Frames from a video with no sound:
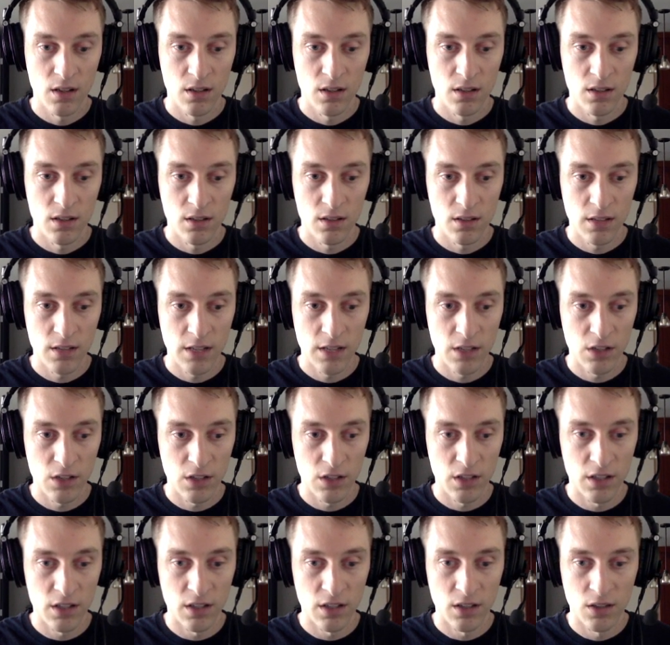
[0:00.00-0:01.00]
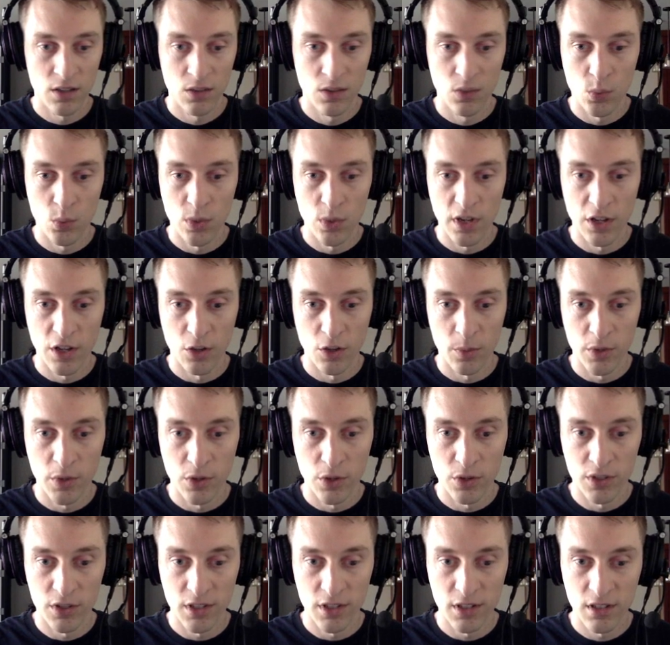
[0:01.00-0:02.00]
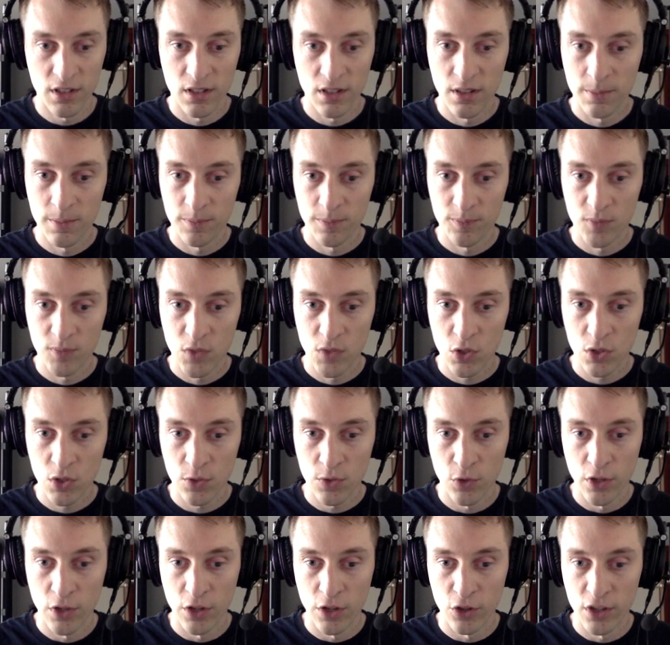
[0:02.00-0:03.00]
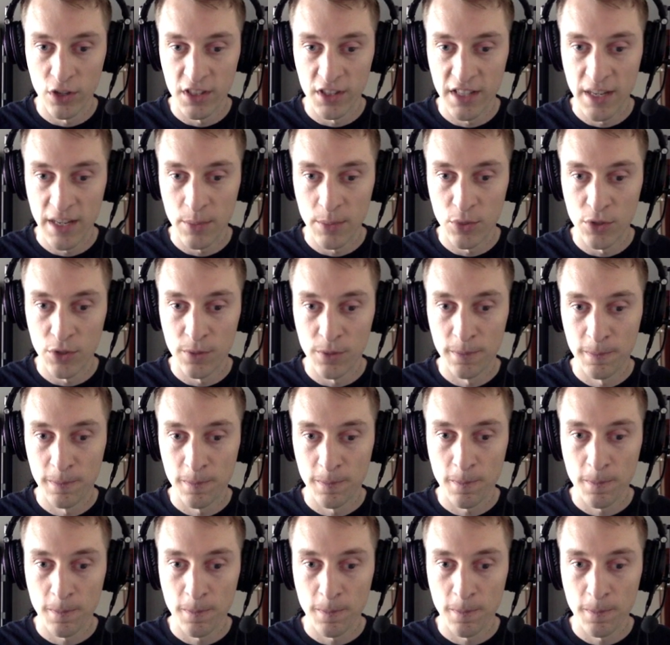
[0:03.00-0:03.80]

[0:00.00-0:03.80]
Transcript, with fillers: Let's take a look at one other person, just for another example.